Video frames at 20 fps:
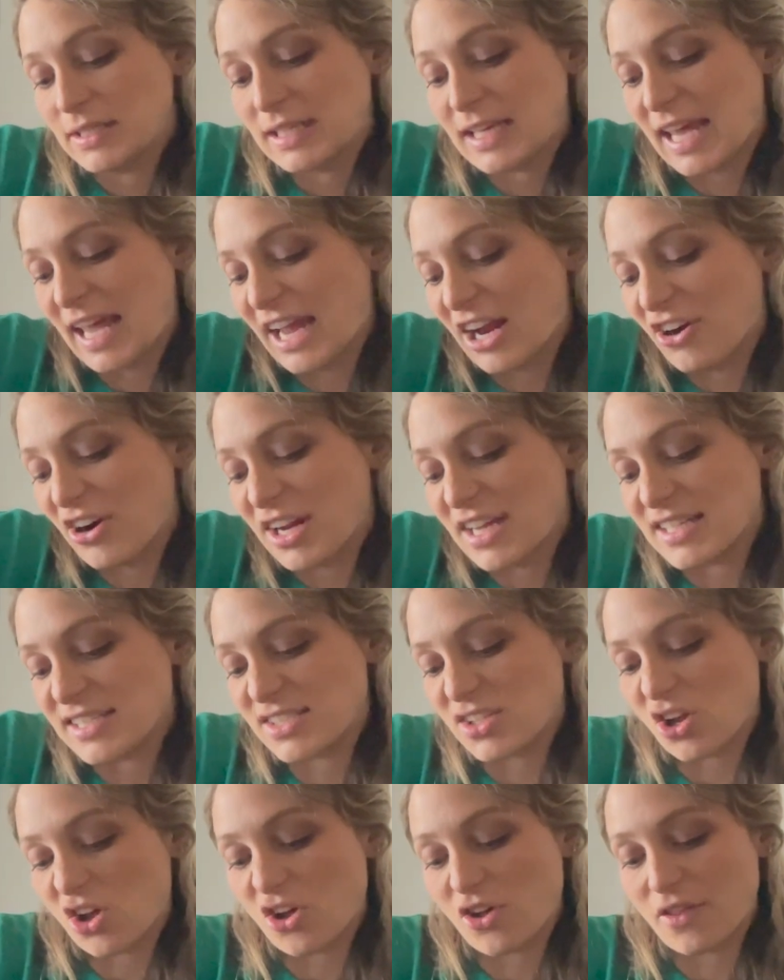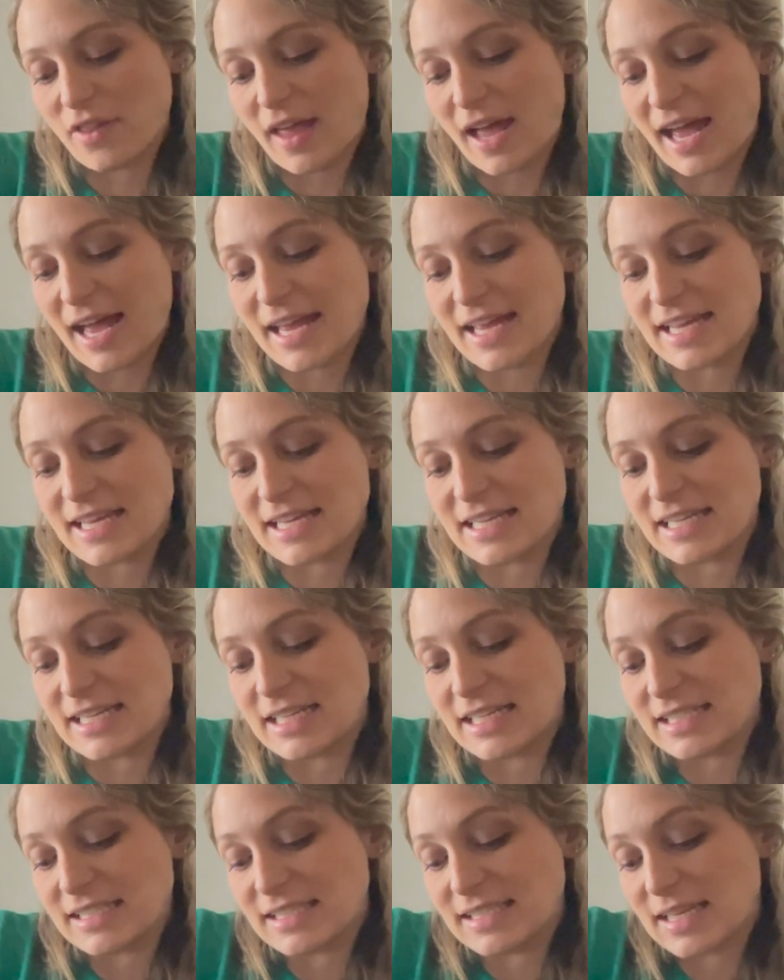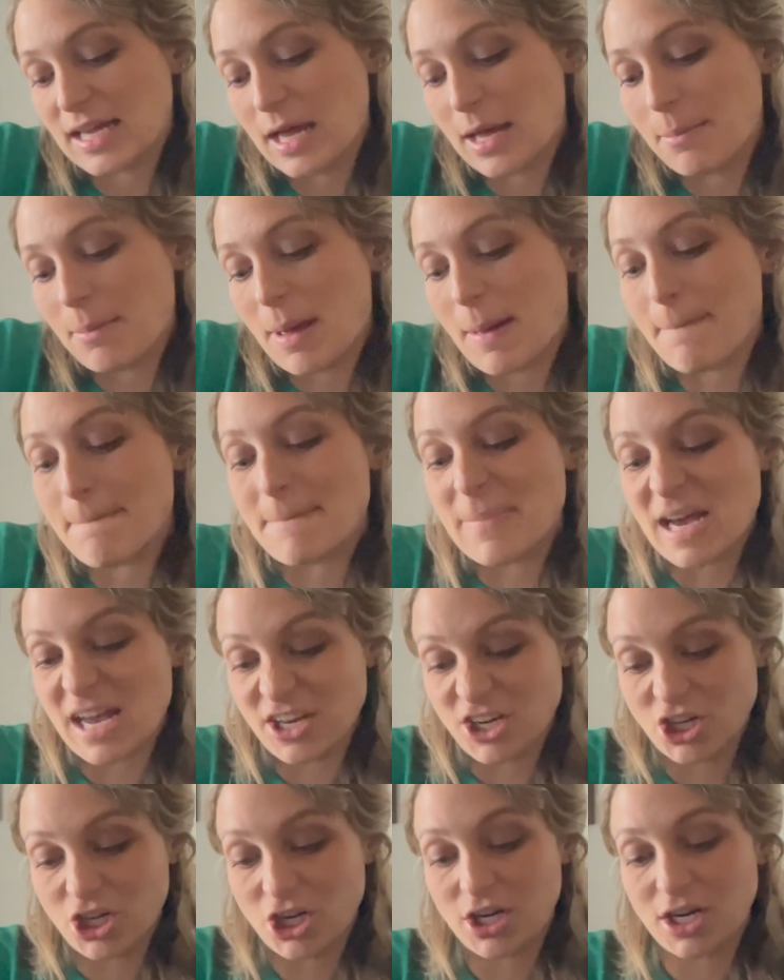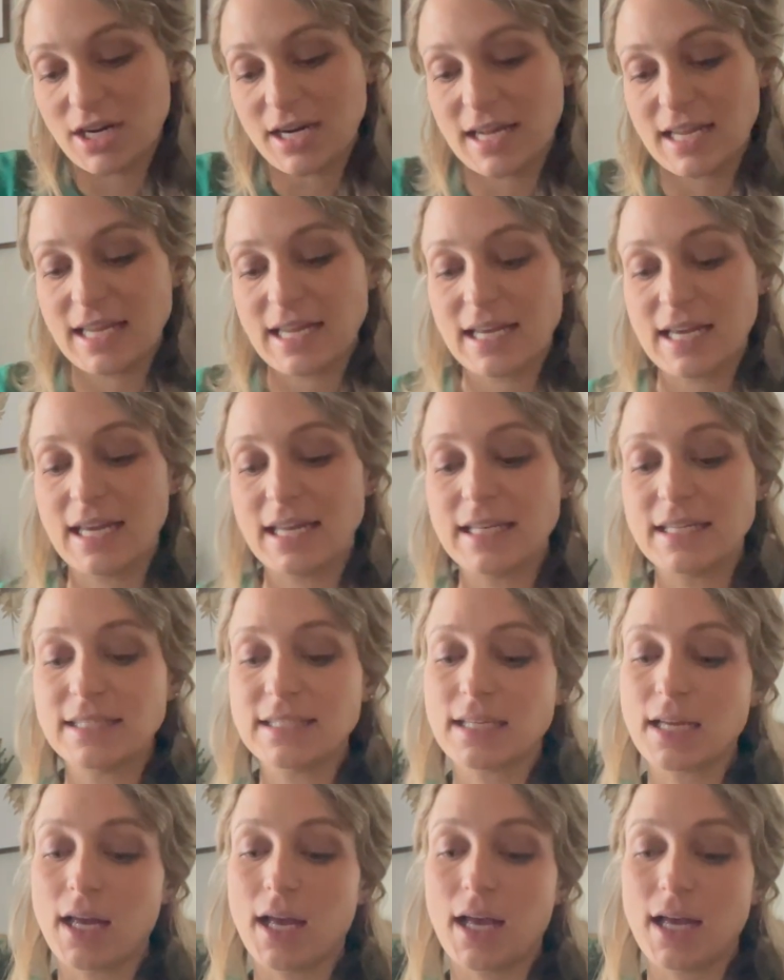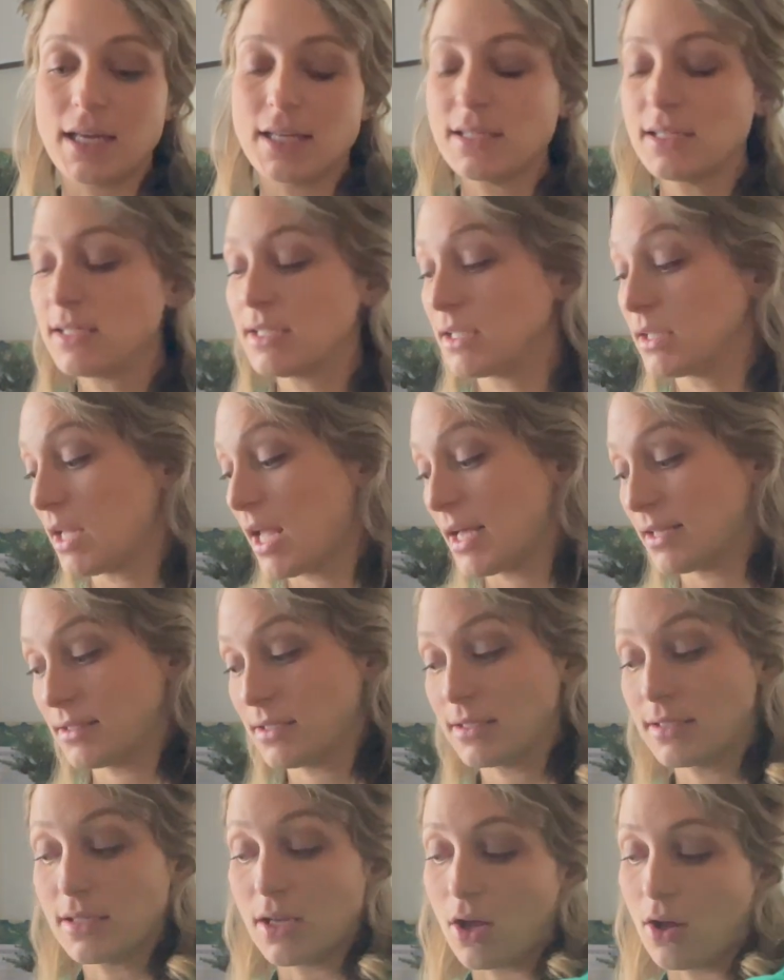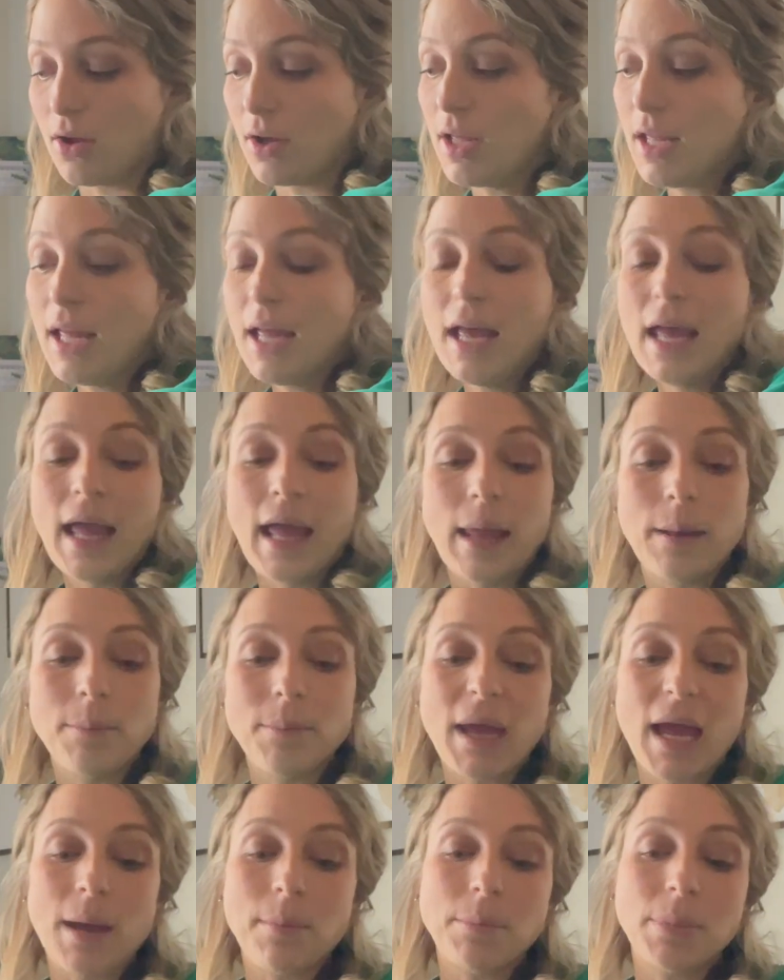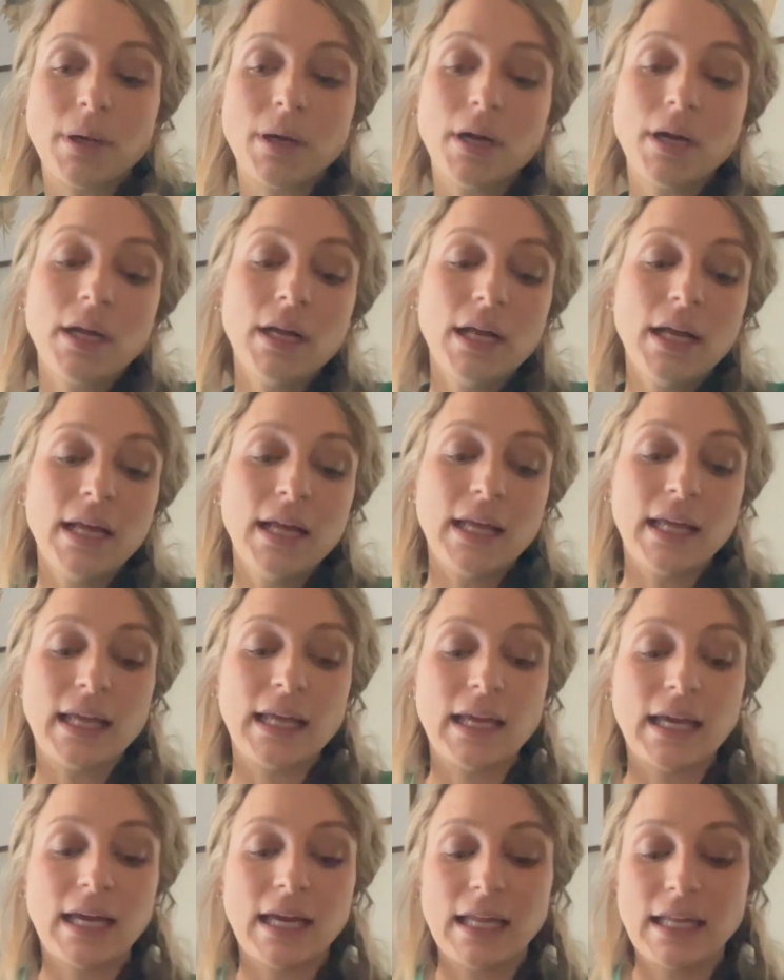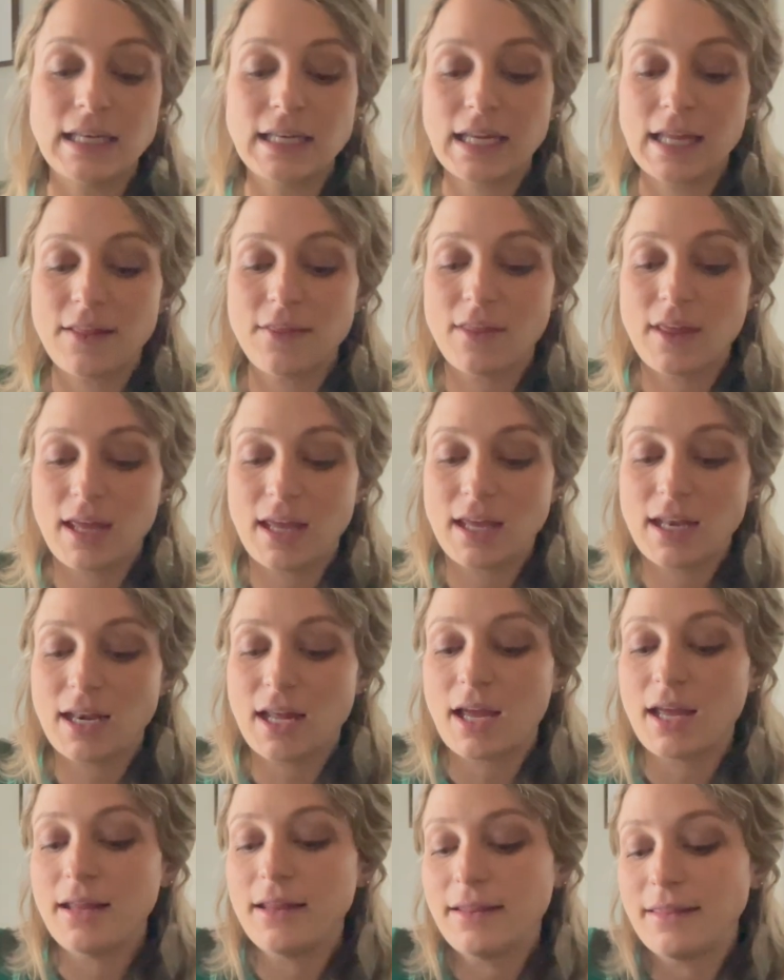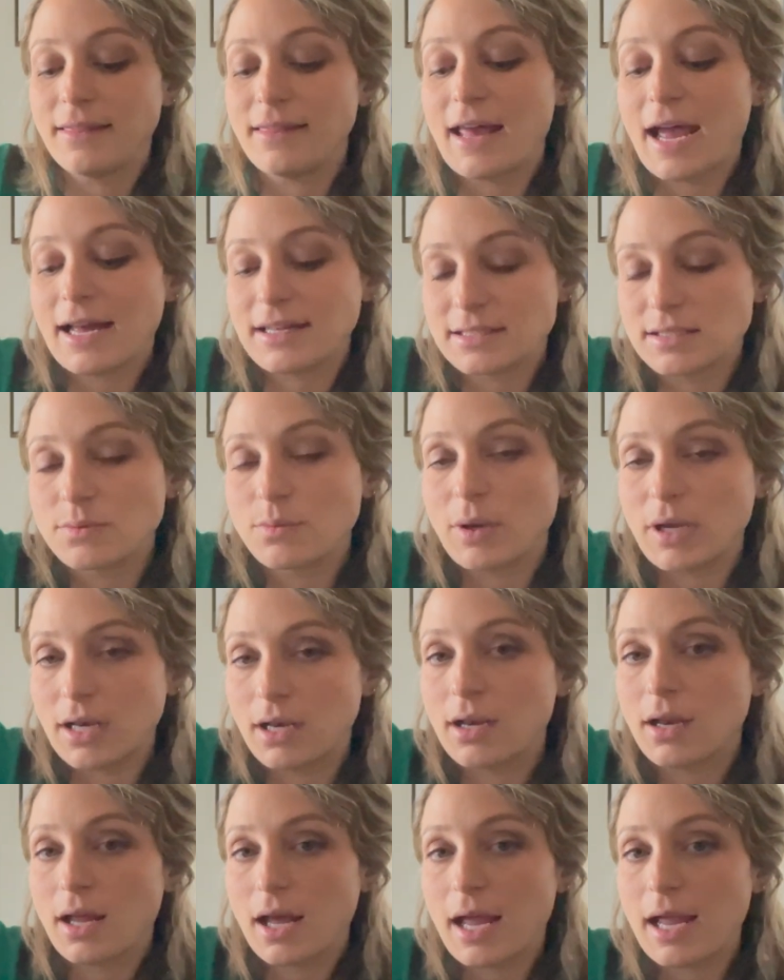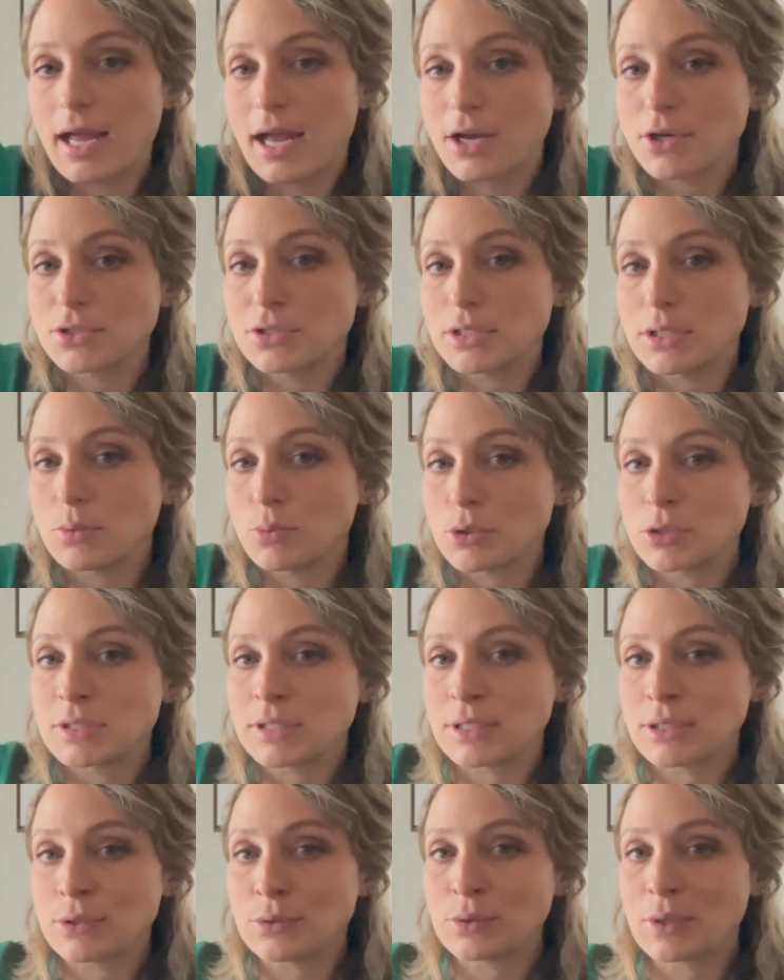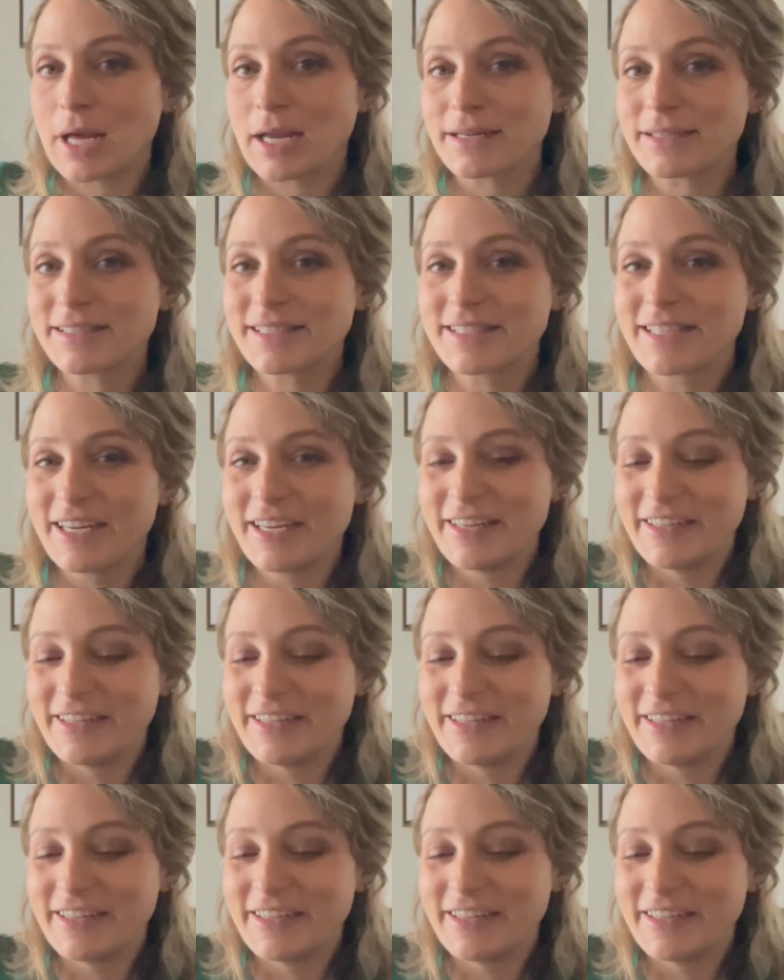carrots, all that in some butter and lots of salt and pepper, and then that's when I actually will see you next.